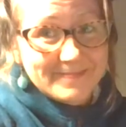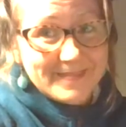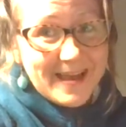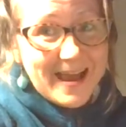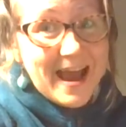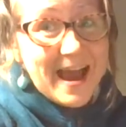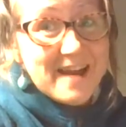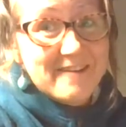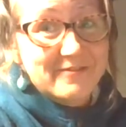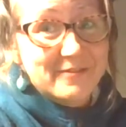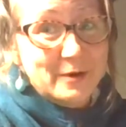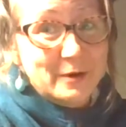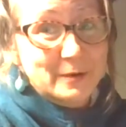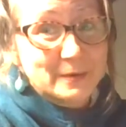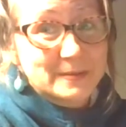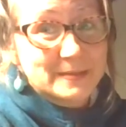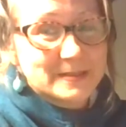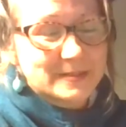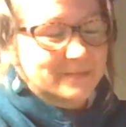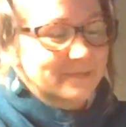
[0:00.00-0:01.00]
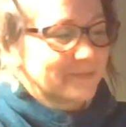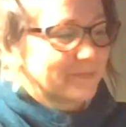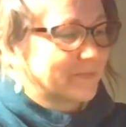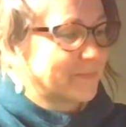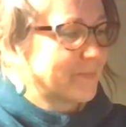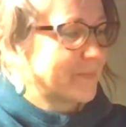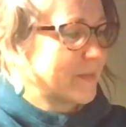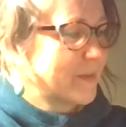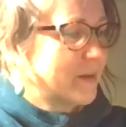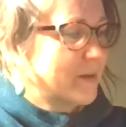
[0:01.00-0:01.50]
Hi folks.
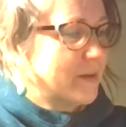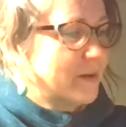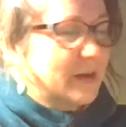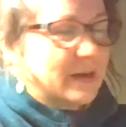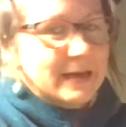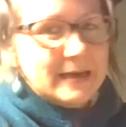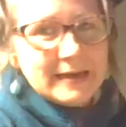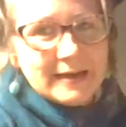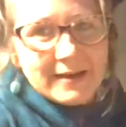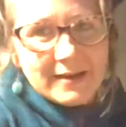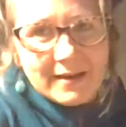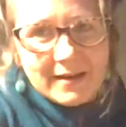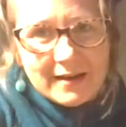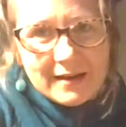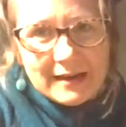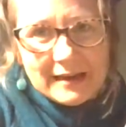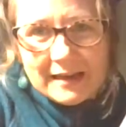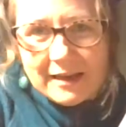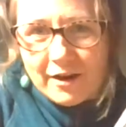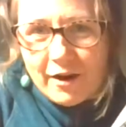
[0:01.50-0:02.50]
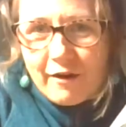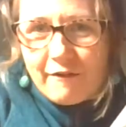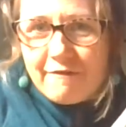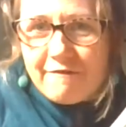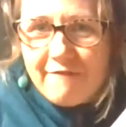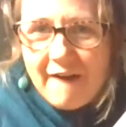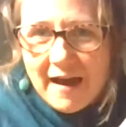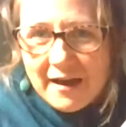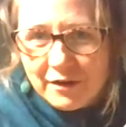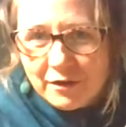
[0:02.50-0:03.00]
In our
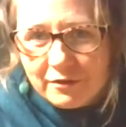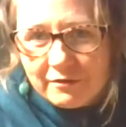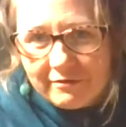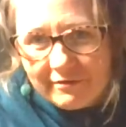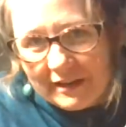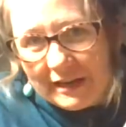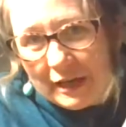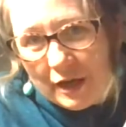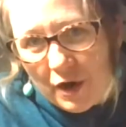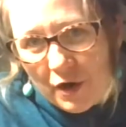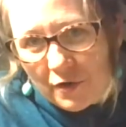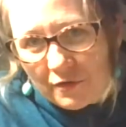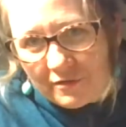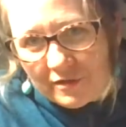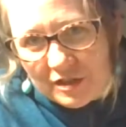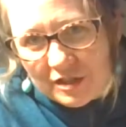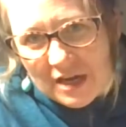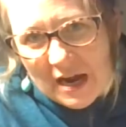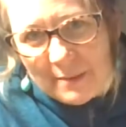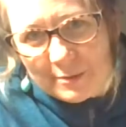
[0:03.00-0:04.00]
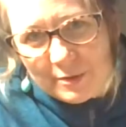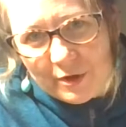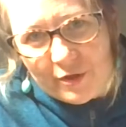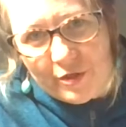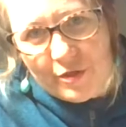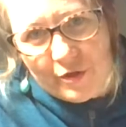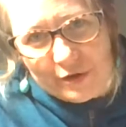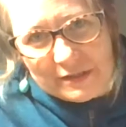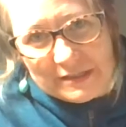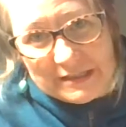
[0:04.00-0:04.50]
final video for chapter
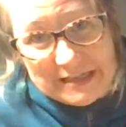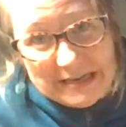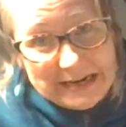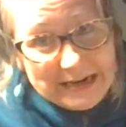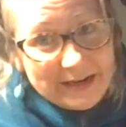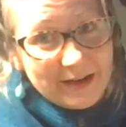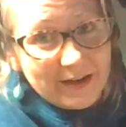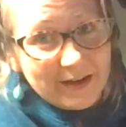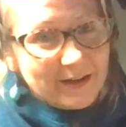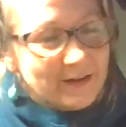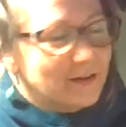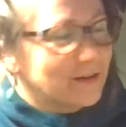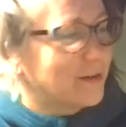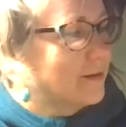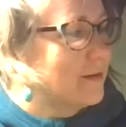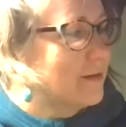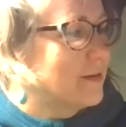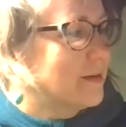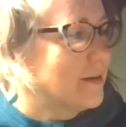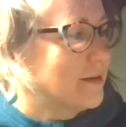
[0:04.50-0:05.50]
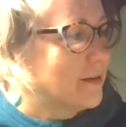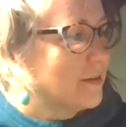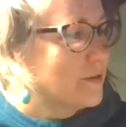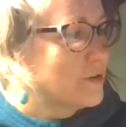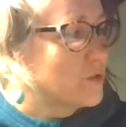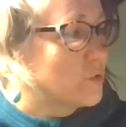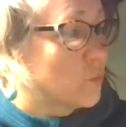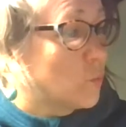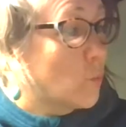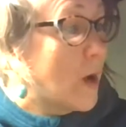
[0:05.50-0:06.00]
13,
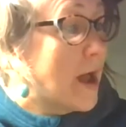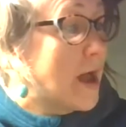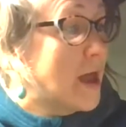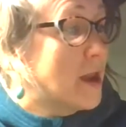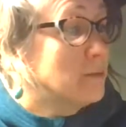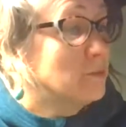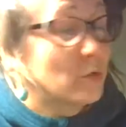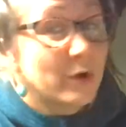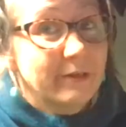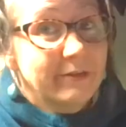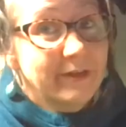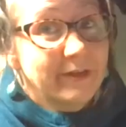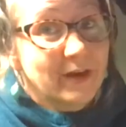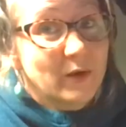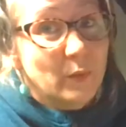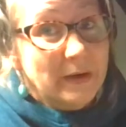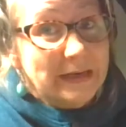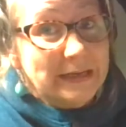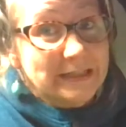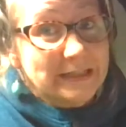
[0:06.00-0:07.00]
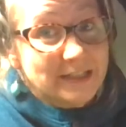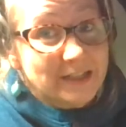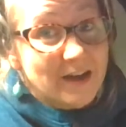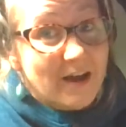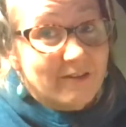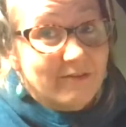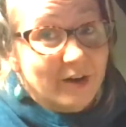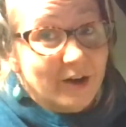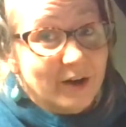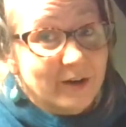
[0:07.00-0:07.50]
there's one more thing we need to
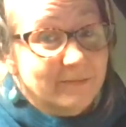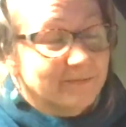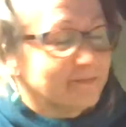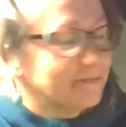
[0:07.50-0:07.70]
cover.